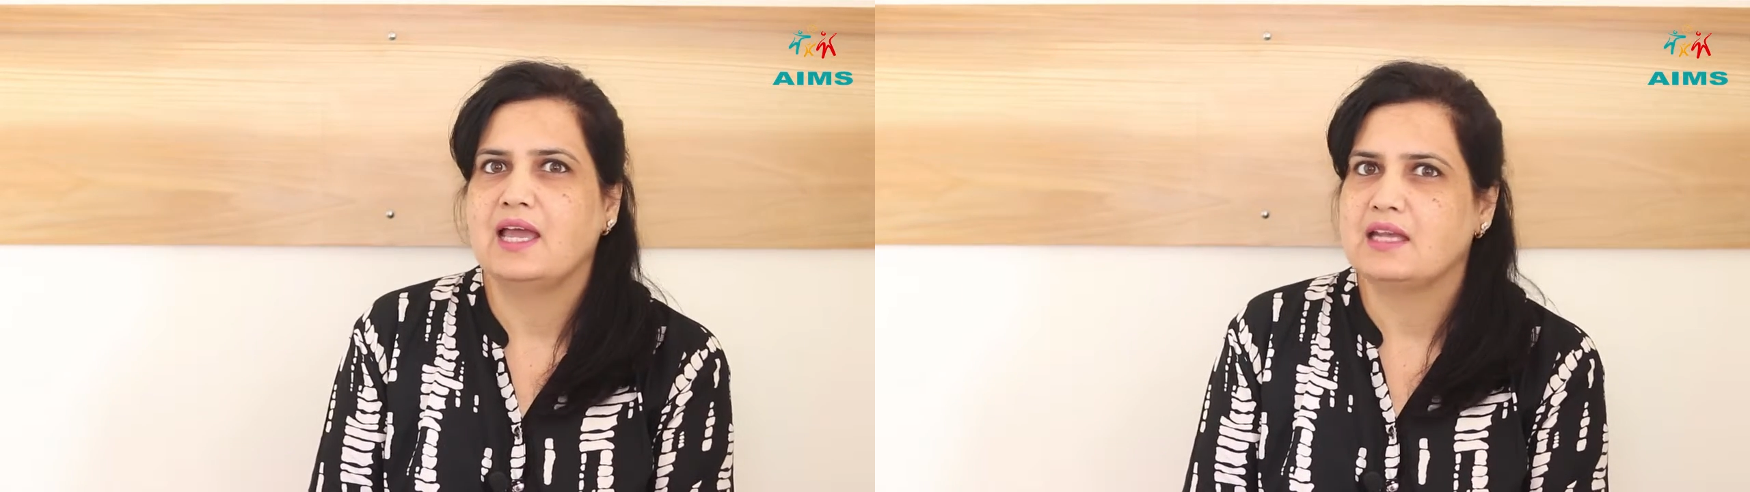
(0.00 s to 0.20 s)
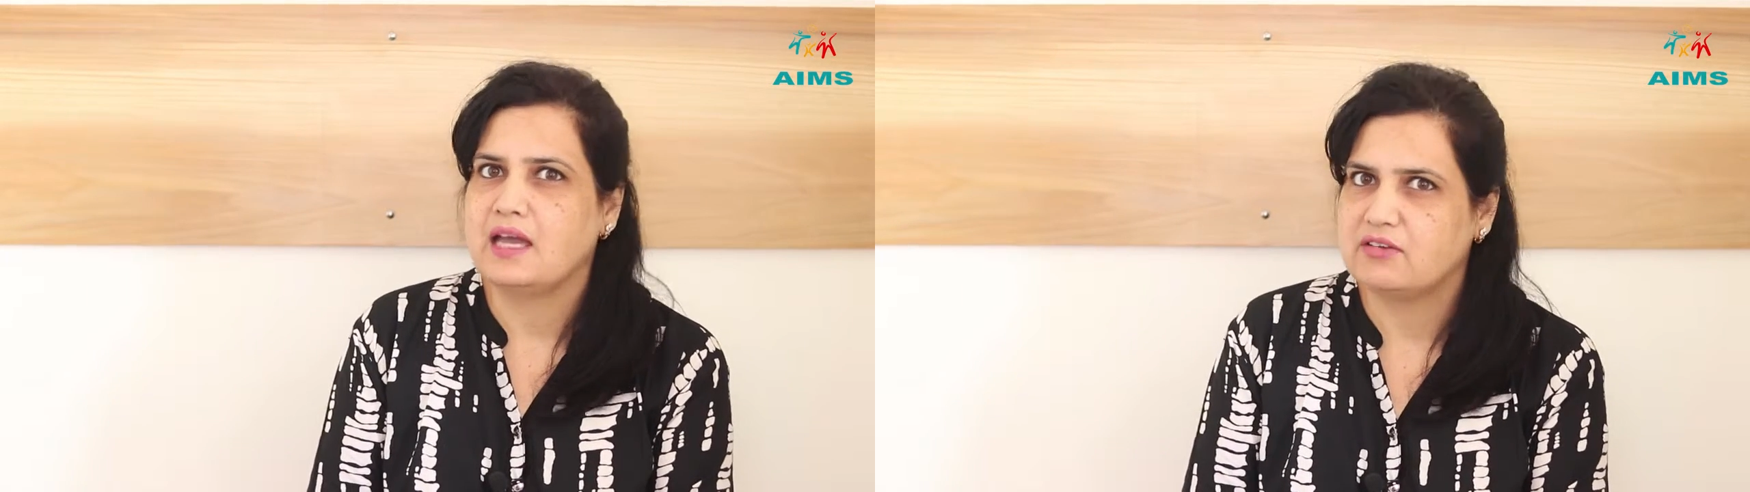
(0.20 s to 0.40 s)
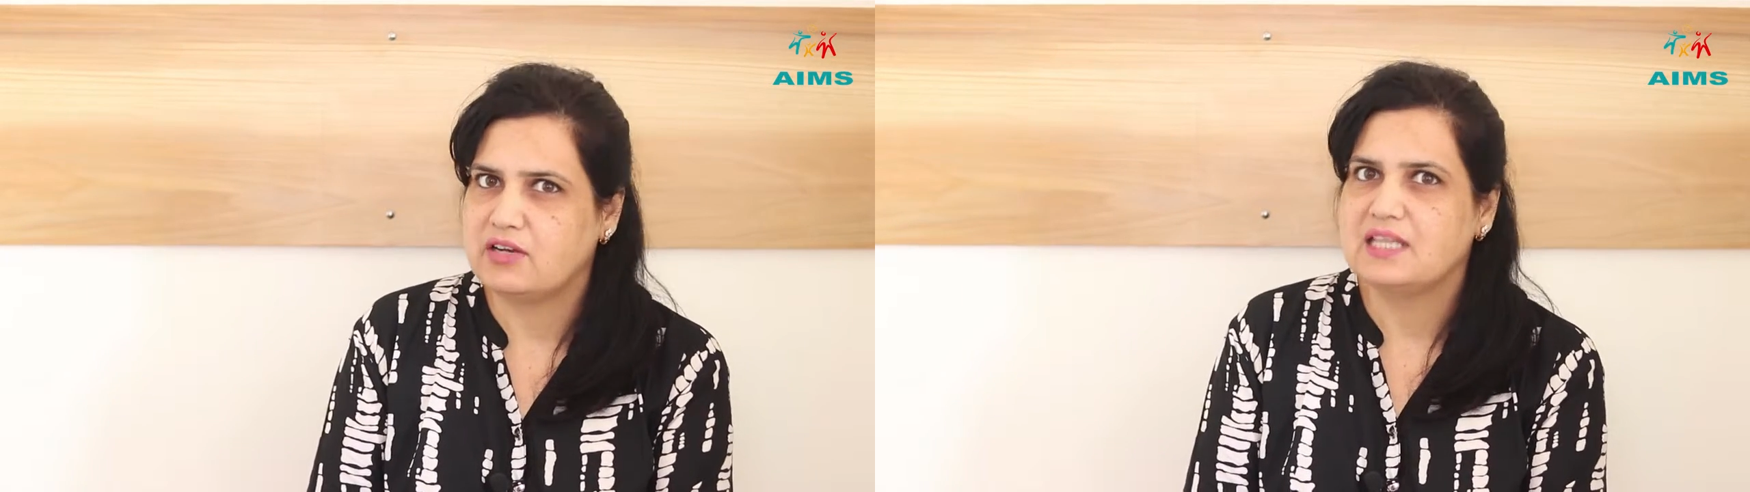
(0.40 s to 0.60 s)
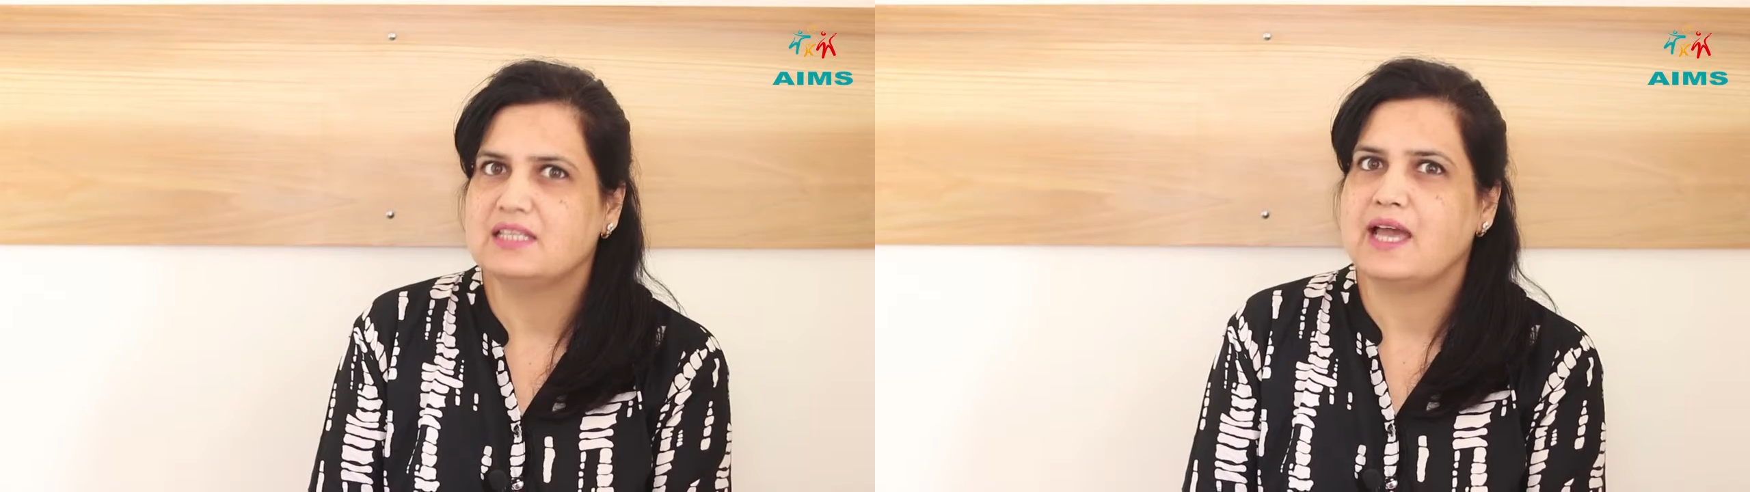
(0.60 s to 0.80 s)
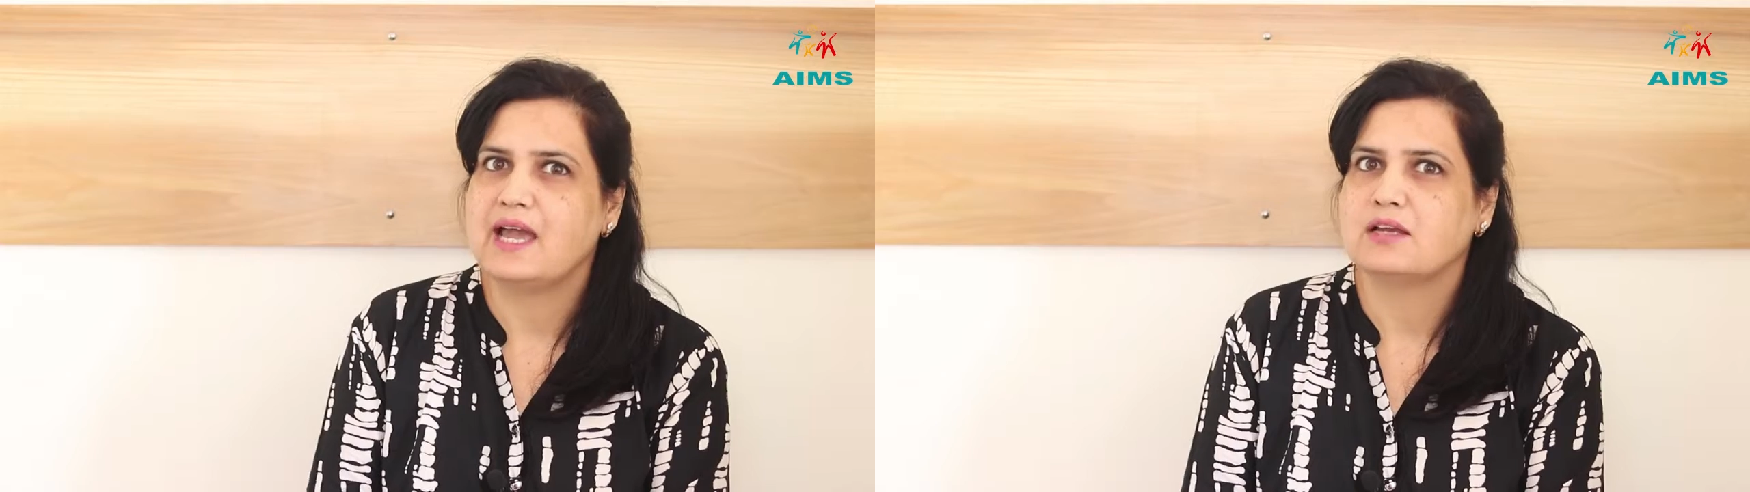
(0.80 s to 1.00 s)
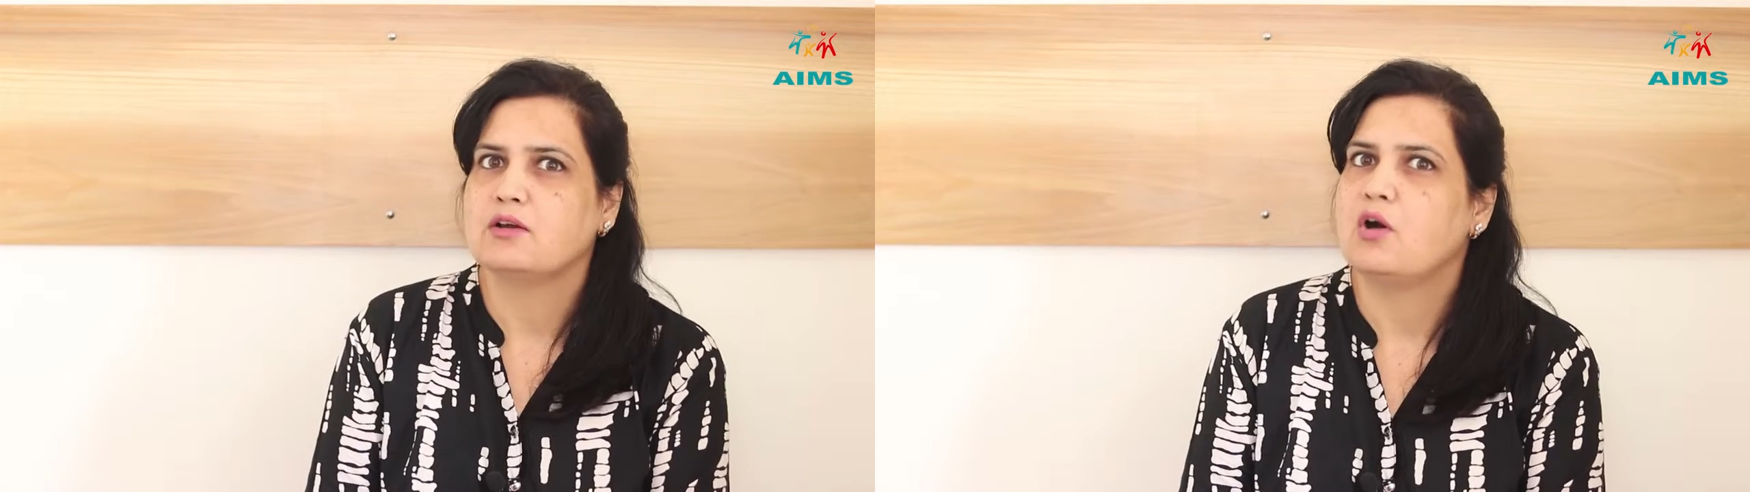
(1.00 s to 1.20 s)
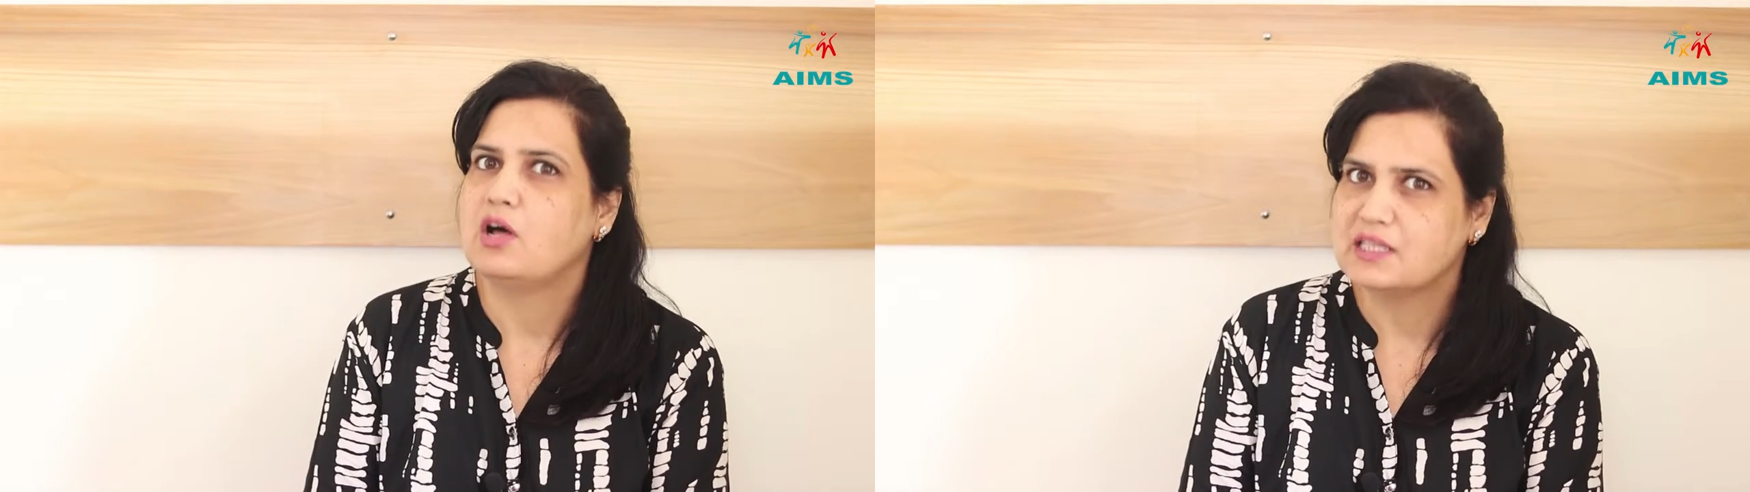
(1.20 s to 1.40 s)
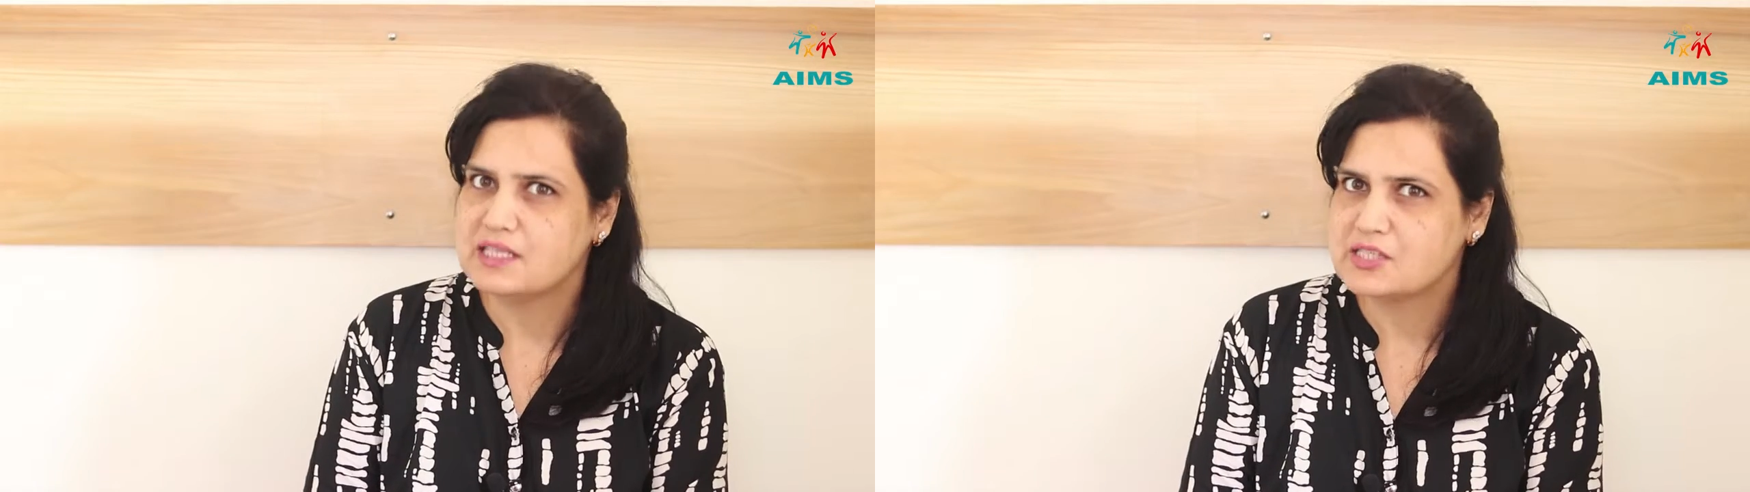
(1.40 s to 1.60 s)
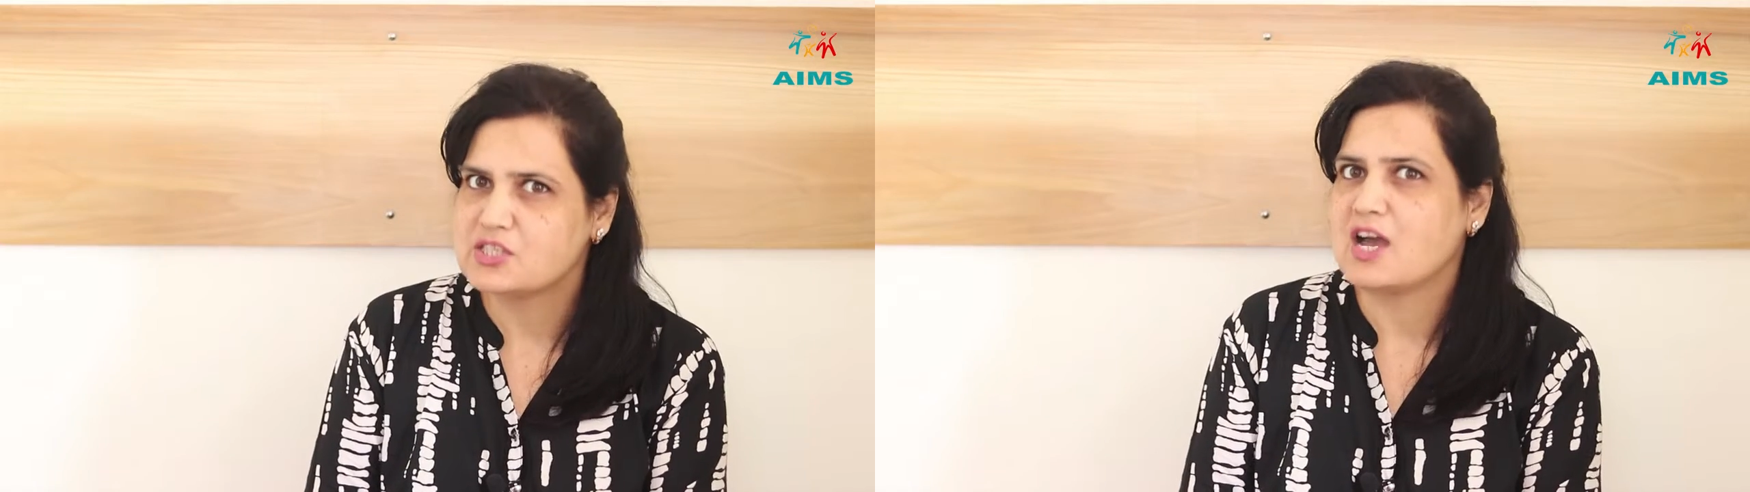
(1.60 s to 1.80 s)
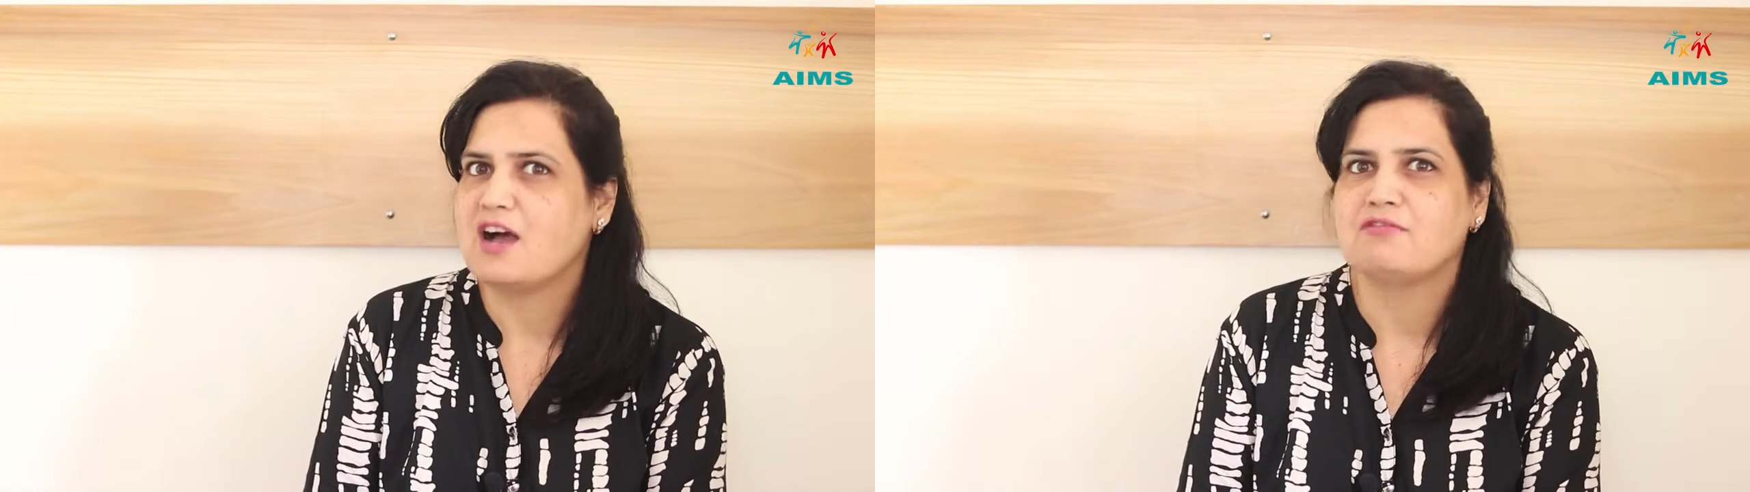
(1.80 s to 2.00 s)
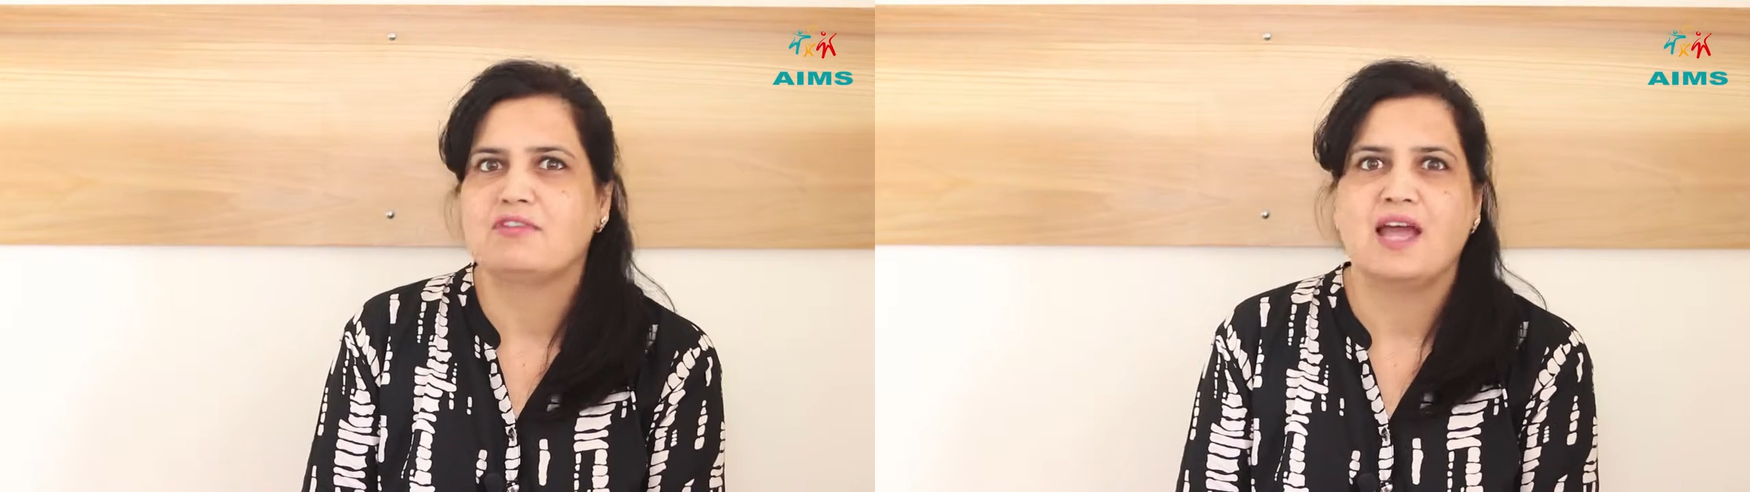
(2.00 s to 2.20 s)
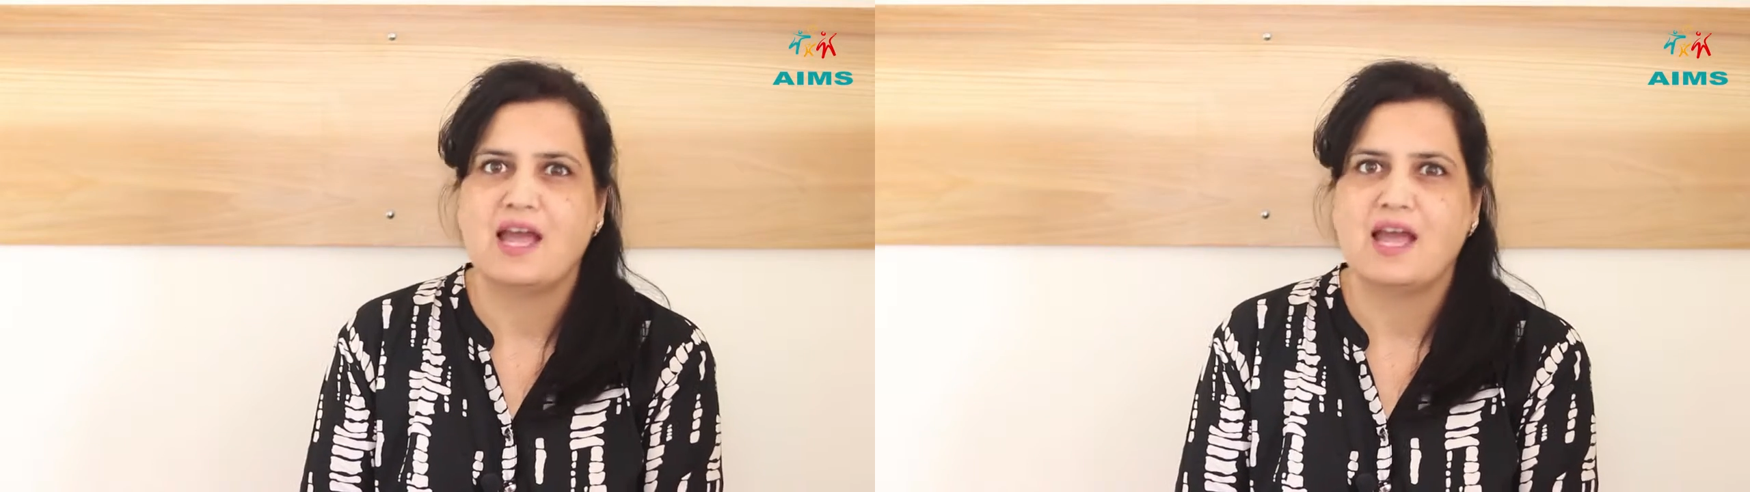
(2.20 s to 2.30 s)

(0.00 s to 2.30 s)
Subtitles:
and I really thank all the staff